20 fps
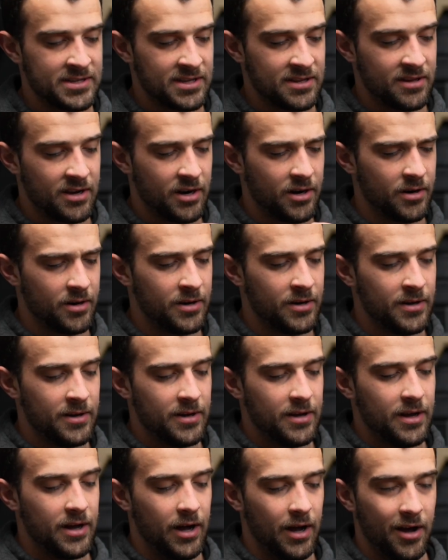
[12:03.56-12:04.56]
in there,
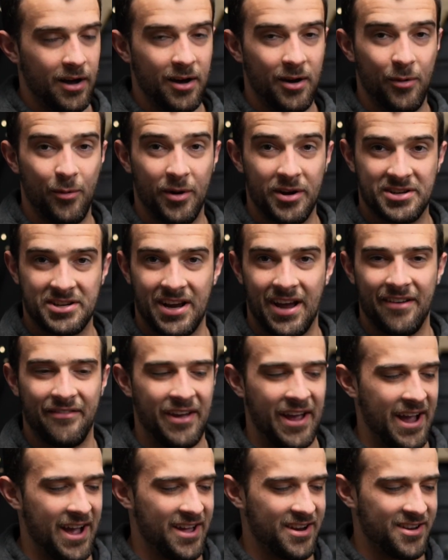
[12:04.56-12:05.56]
which I've
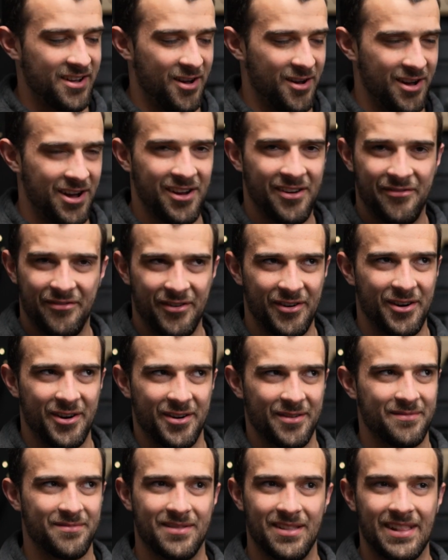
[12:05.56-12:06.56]
had
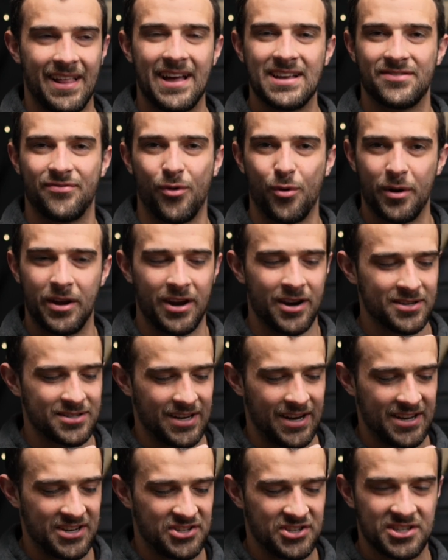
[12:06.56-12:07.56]
for the last 4 years,
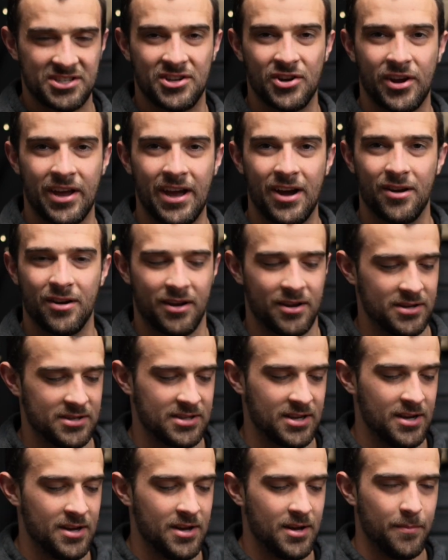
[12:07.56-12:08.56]
and I just took out because
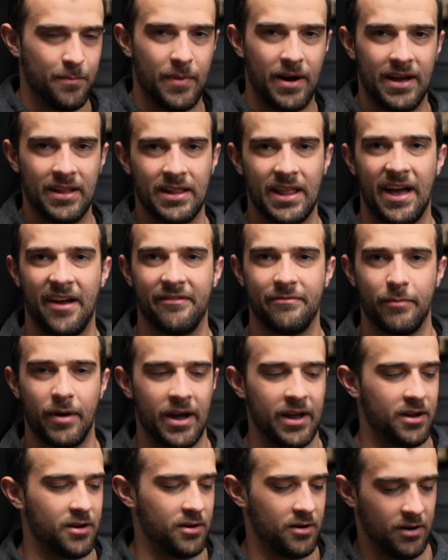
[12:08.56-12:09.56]
my lav
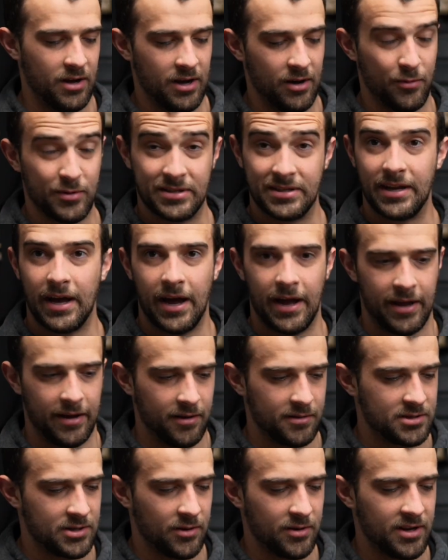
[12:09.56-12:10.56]
mic was
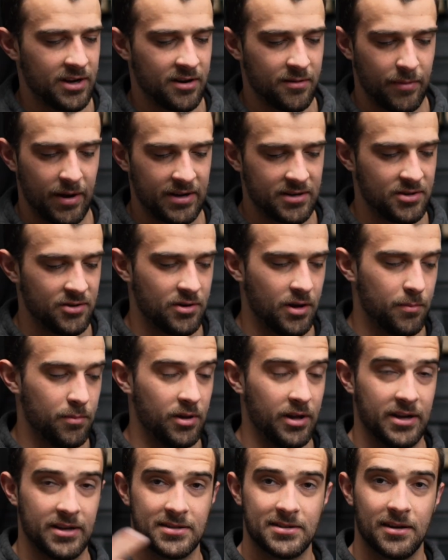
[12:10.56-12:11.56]
dying, so I needed my 2
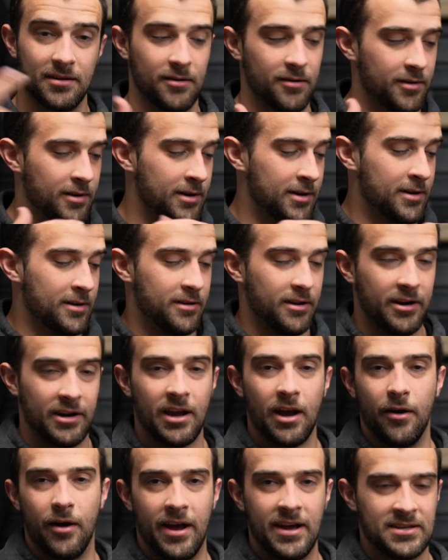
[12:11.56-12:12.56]
AA's. So there you
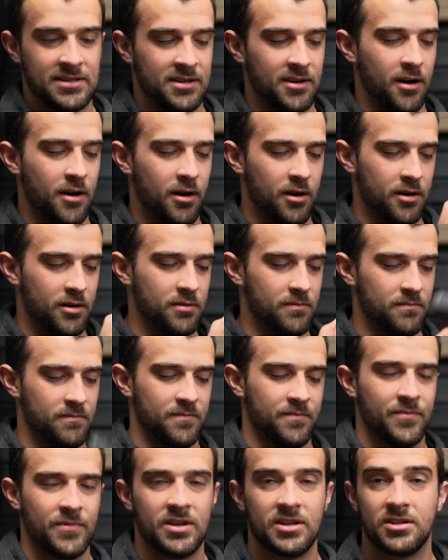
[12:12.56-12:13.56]
go, ACR
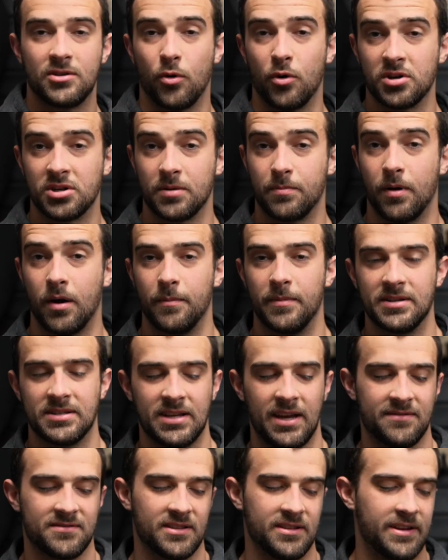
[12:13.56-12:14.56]
storage compartment
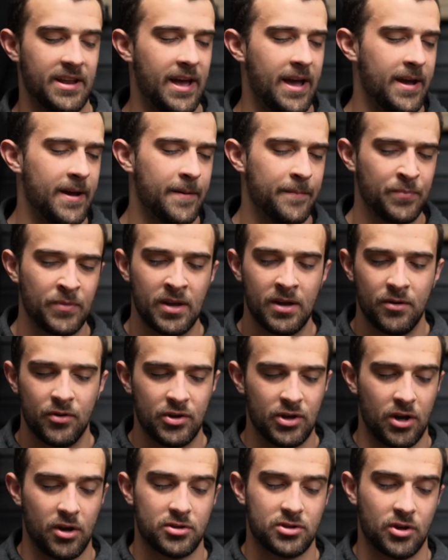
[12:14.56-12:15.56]
saves the day.
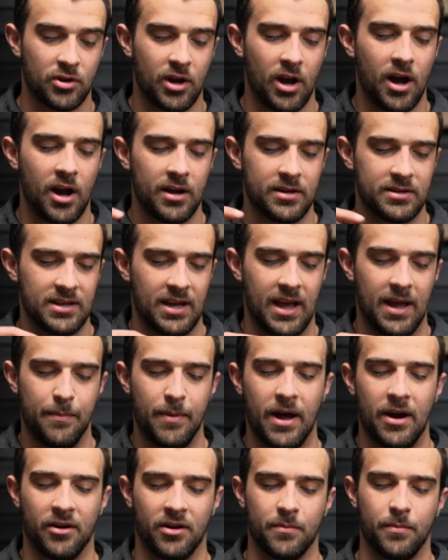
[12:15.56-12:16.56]
You also got a
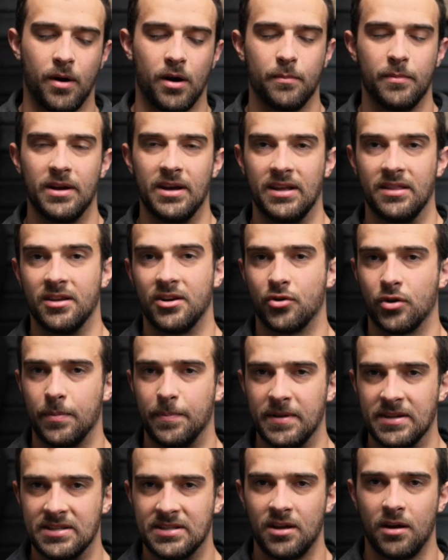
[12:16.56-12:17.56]
battery compartment in the grip
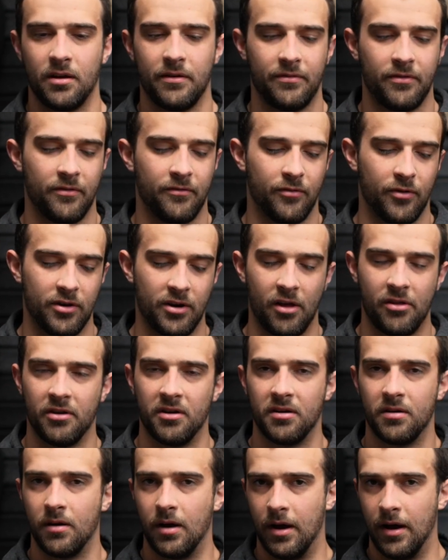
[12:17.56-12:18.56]
itself for
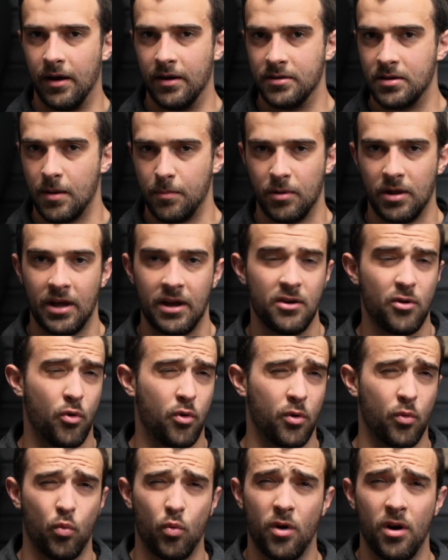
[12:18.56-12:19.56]
another AA
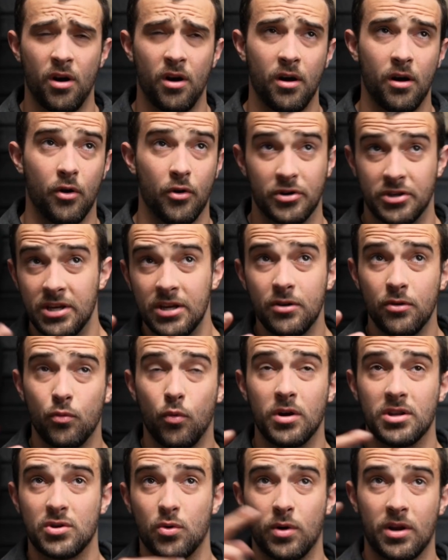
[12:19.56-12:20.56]
or two
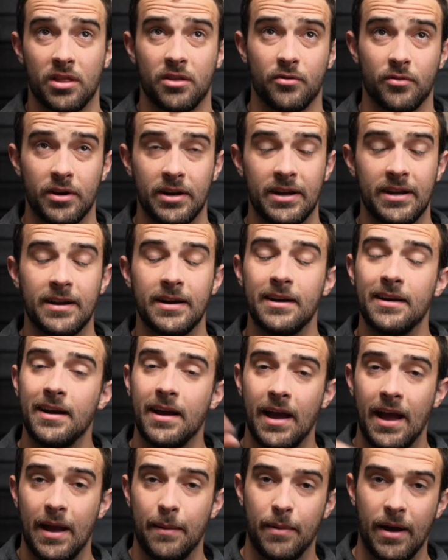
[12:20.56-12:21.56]

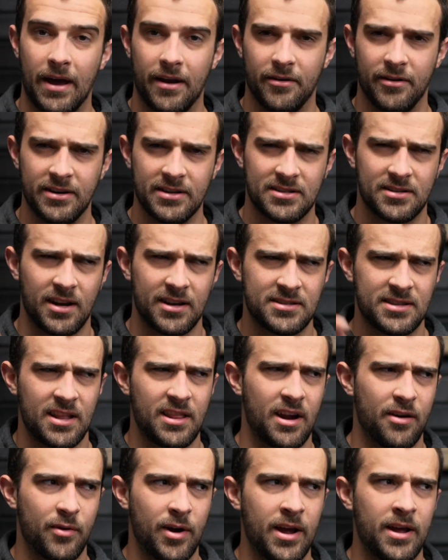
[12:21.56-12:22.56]
123A batteries. Did I say
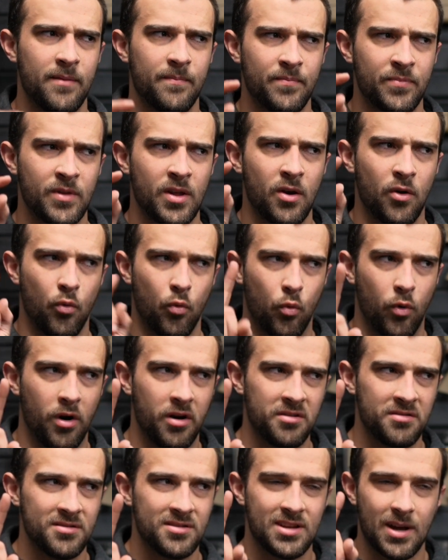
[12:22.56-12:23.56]
that right?
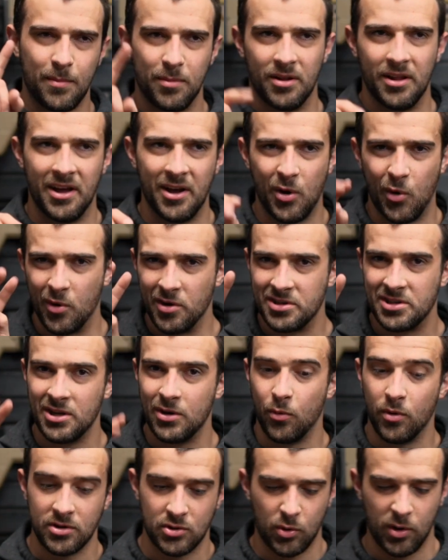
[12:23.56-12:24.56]
1 AA or 2
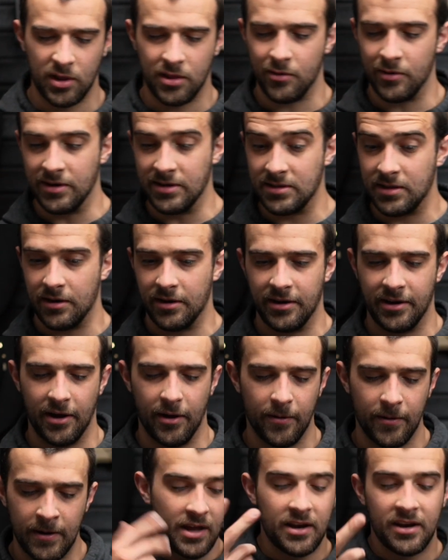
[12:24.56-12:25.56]
123s. There you
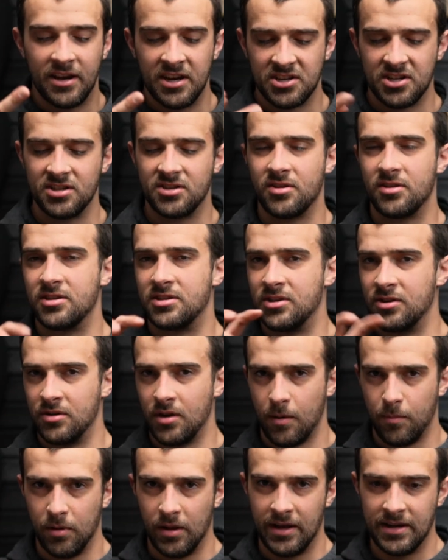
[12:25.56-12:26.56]
go. In addition to the 2
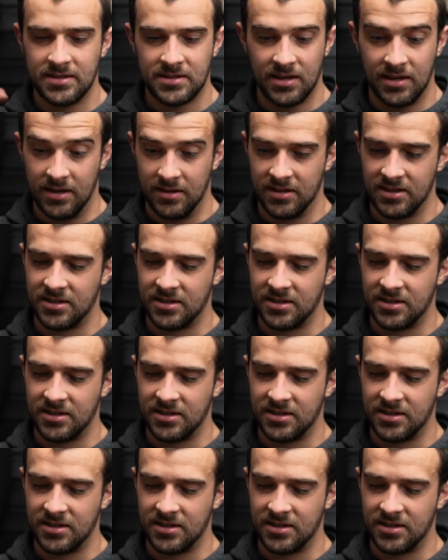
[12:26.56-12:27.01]
AA's in the